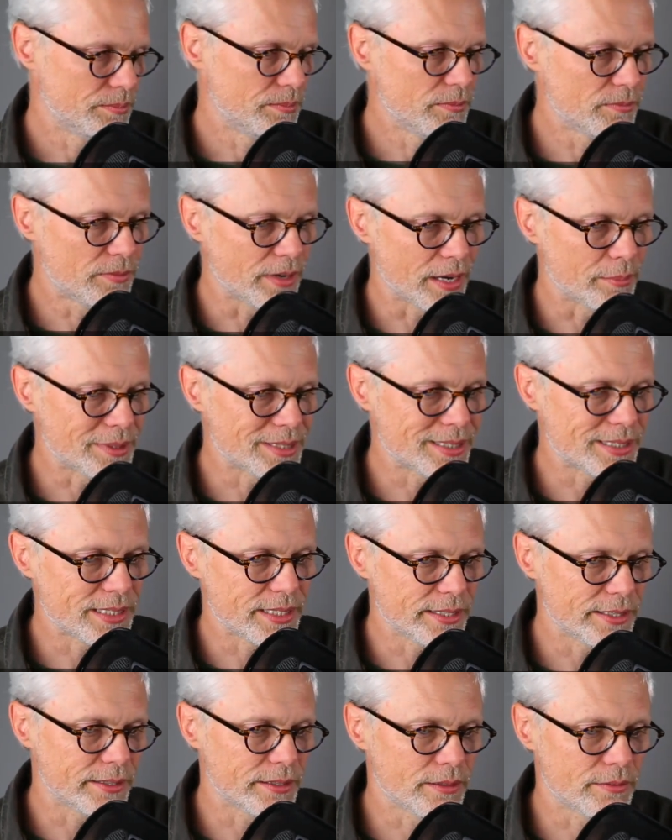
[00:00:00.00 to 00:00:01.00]
vitamin
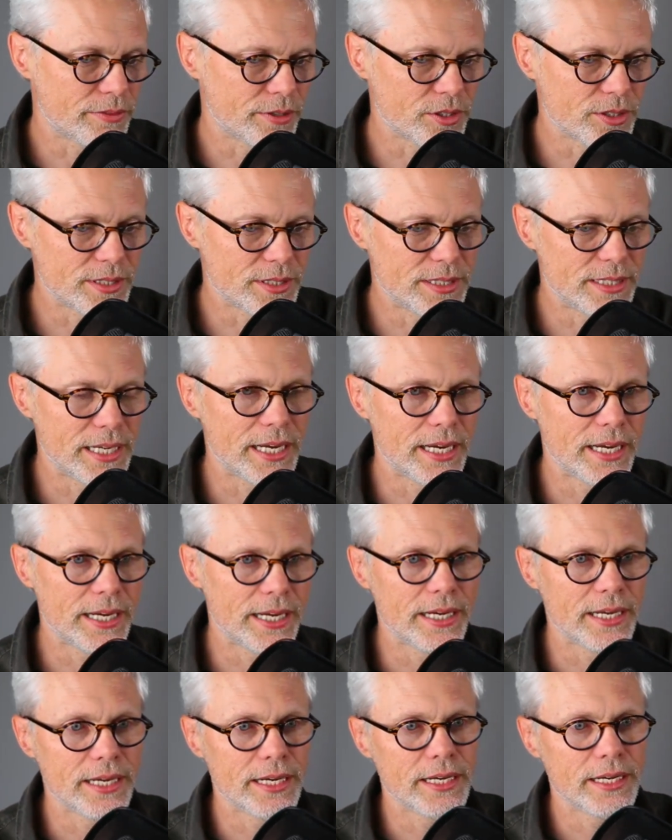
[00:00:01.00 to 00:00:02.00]
C on the first
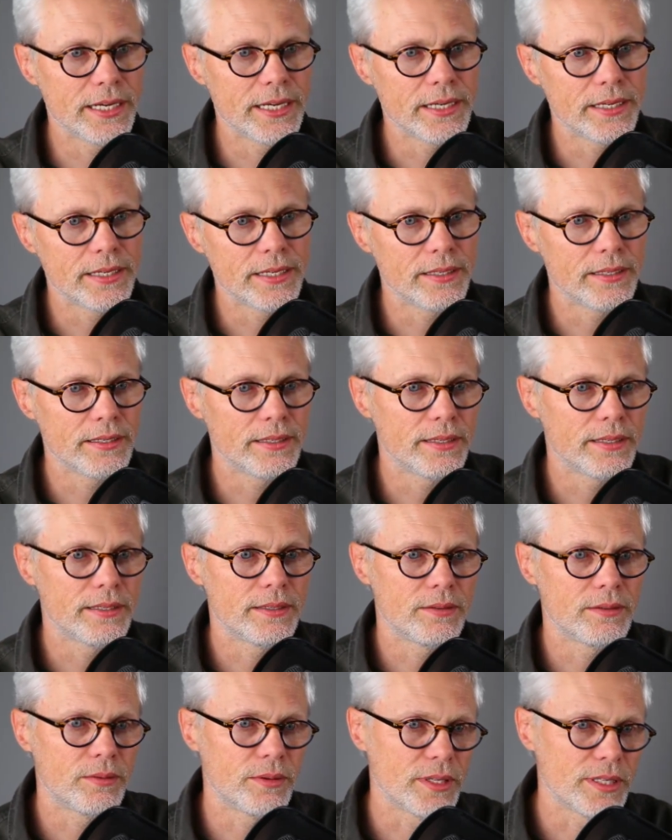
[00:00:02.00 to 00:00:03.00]
day and
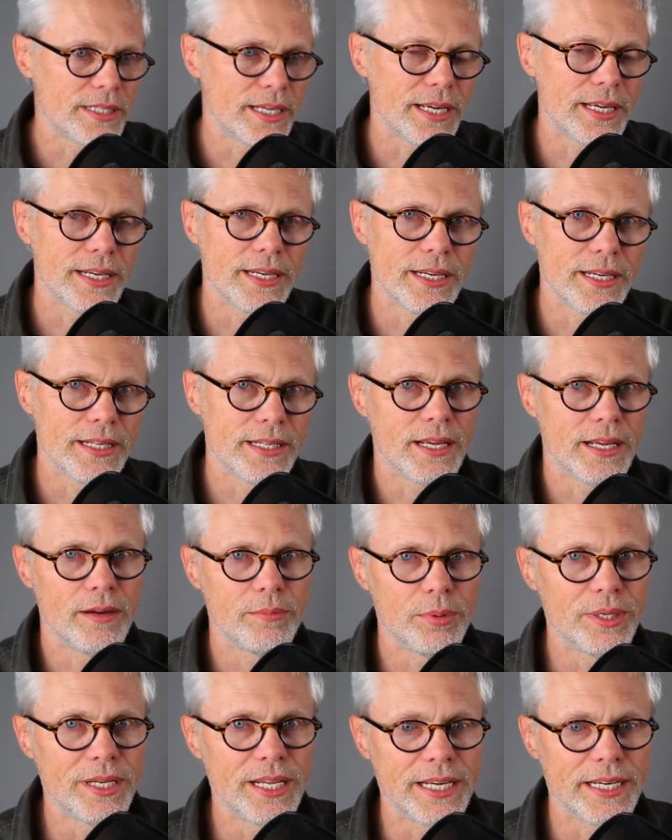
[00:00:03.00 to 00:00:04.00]
or the second uh,
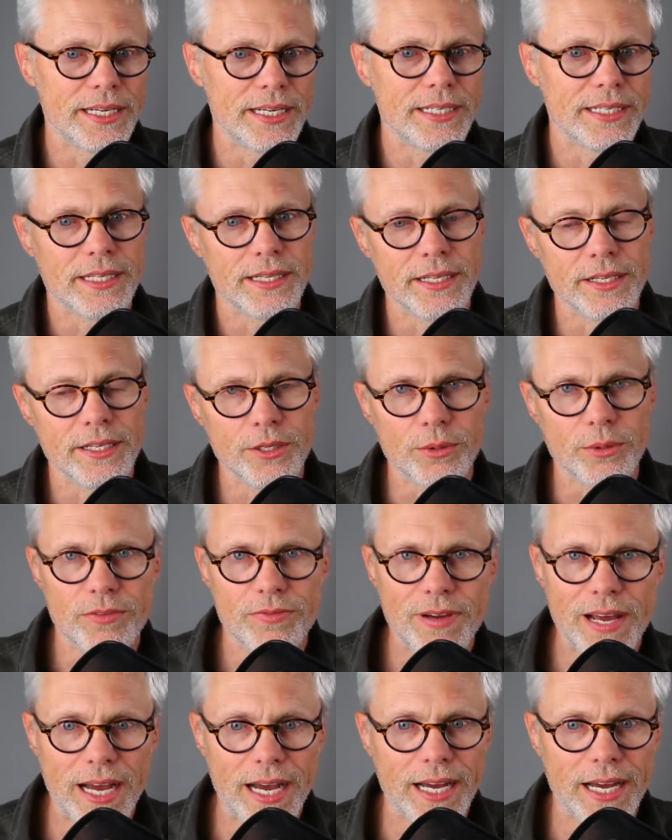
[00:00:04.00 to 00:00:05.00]
couple days and then do a
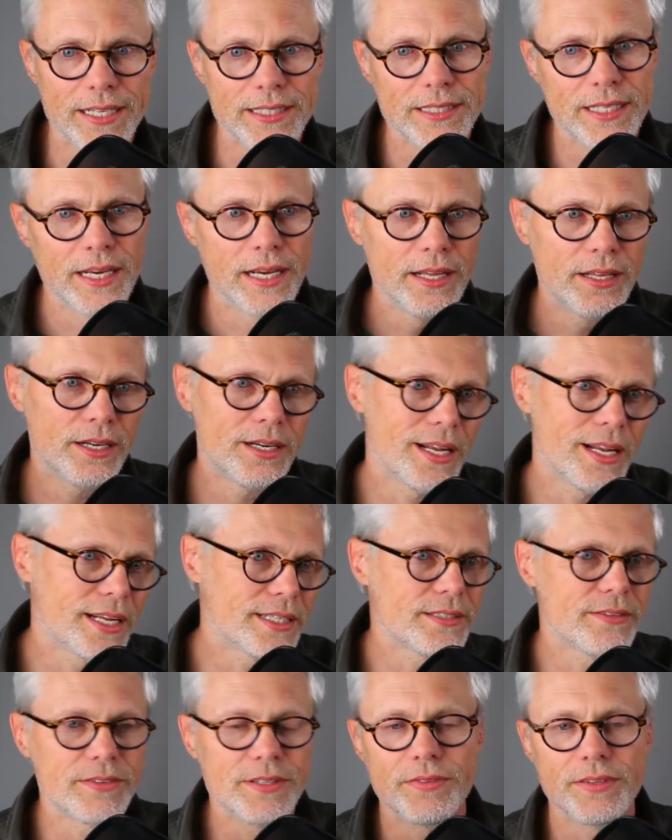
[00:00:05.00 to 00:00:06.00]
fast. There are
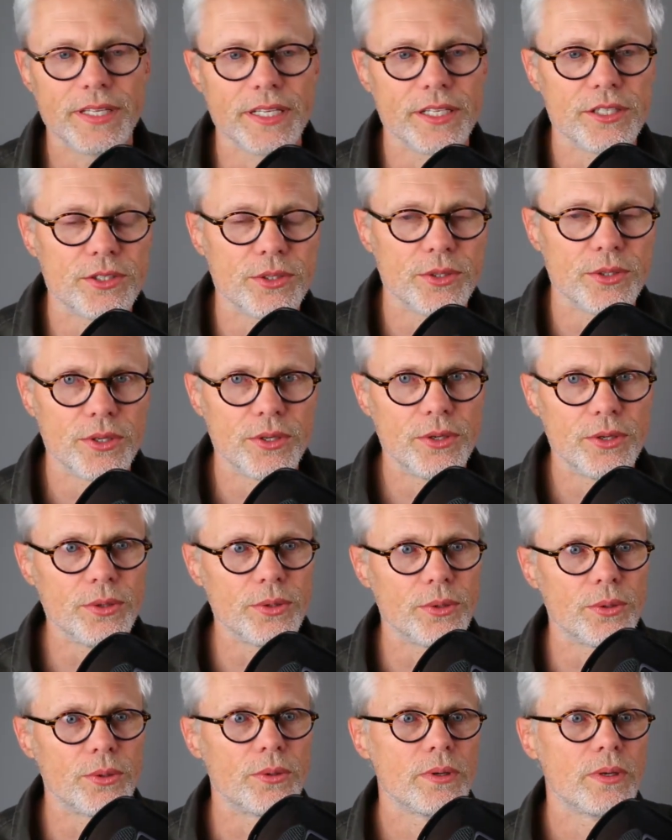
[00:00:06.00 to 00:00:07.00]
lots of different things you could
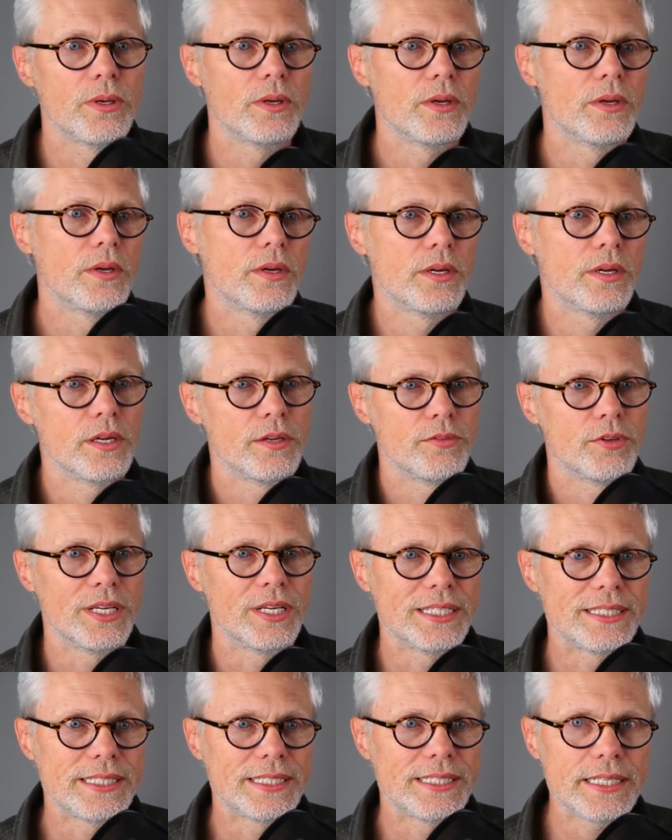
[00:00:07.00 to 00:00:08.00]
do if you
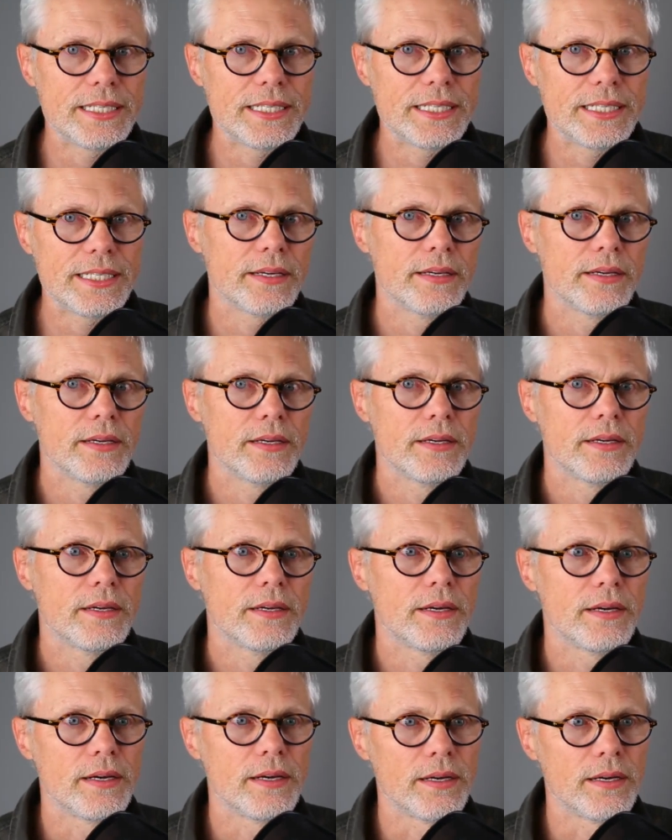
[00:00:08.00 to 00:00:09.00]
get sick.
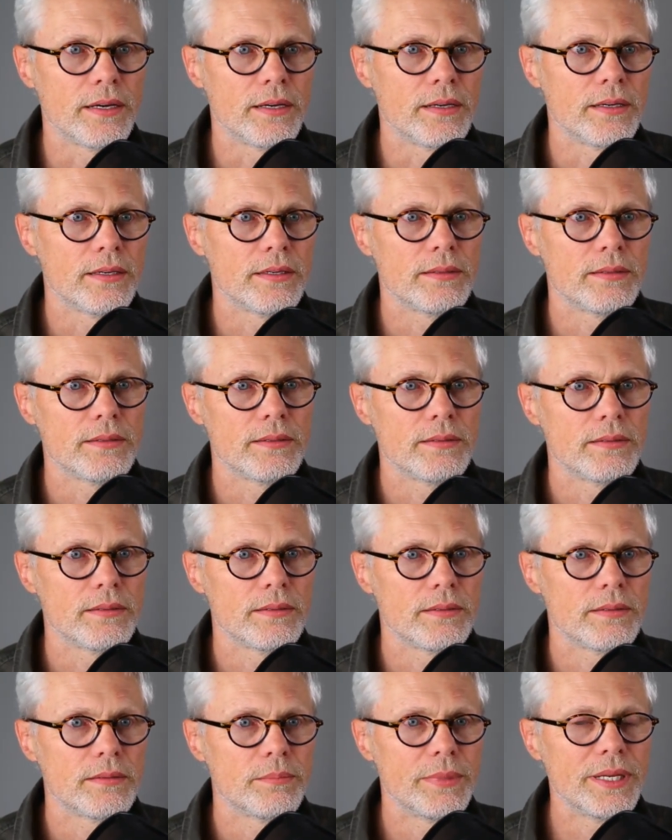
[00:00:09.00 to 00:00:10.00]
Uh,
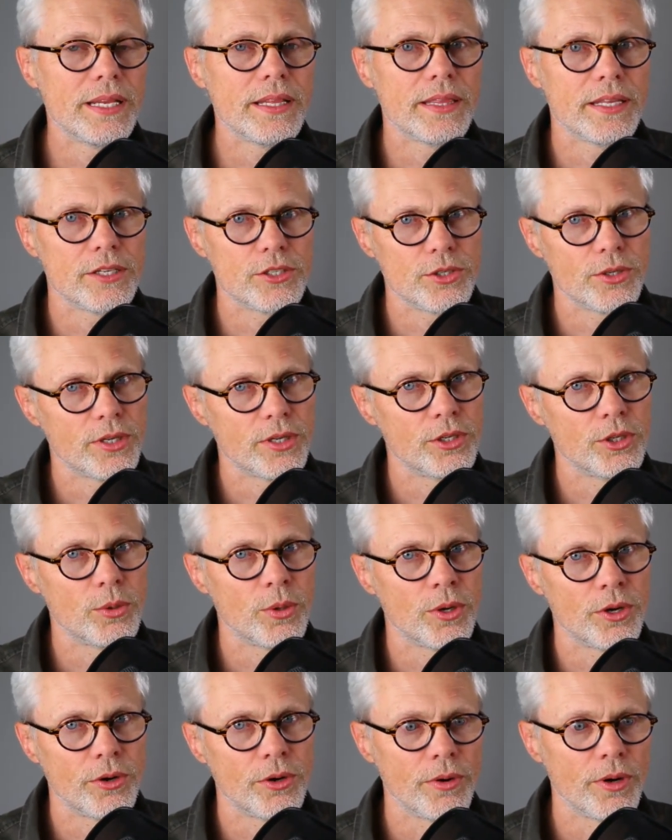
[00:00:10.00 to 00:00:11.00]
many things you can do
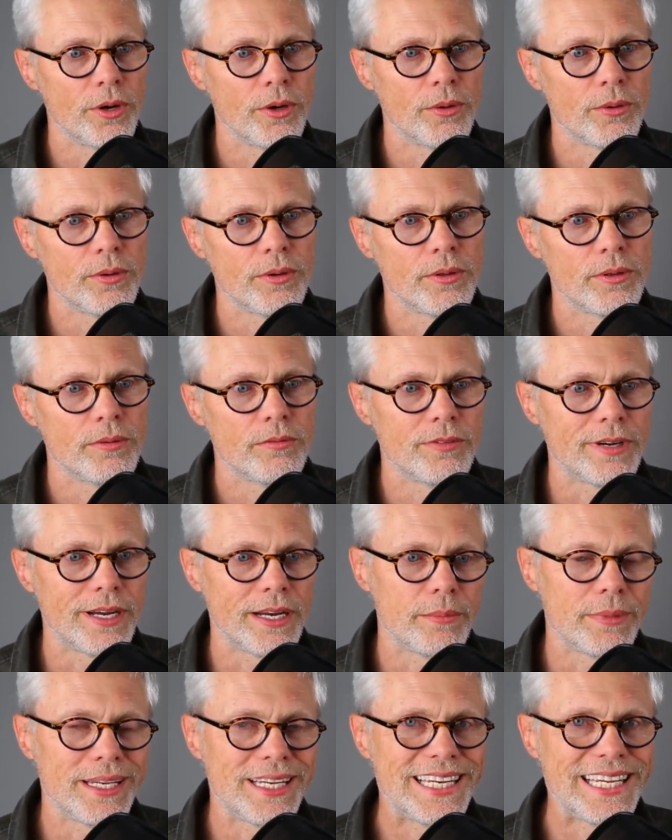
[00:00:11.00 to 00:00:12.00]
on your own
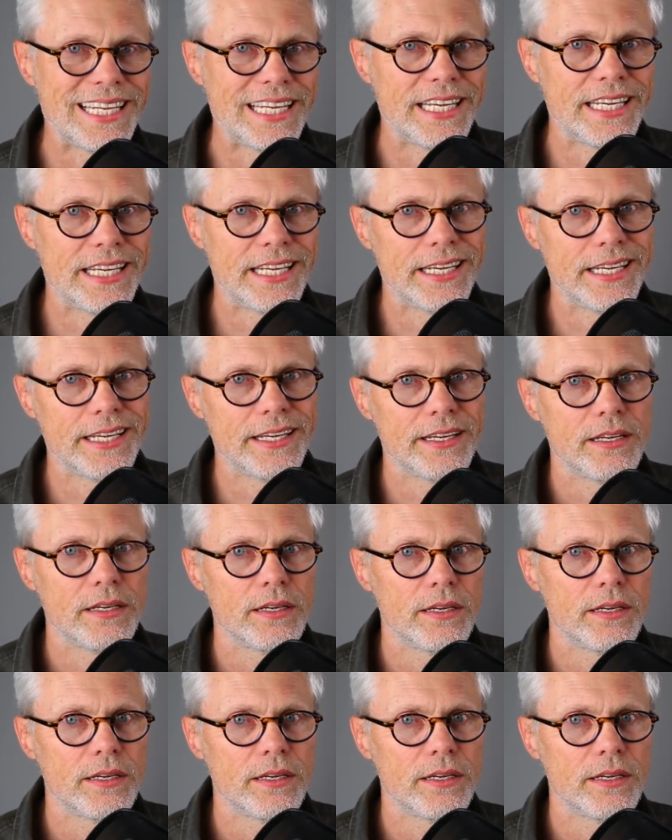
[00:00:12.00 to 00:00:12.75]
vitamin D,